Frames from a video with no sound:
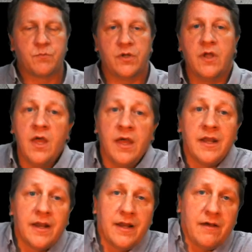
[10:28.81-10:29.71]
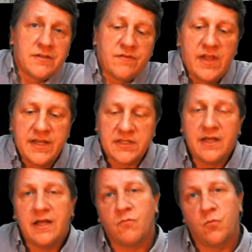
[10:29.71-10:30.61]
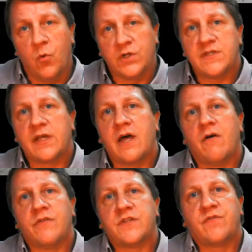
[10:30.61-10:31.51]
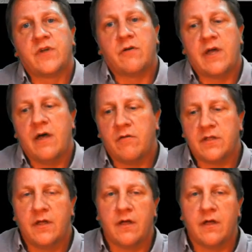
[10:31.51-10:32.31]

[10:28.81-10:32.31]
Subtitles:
But now, as of last night, once I got all this figured out,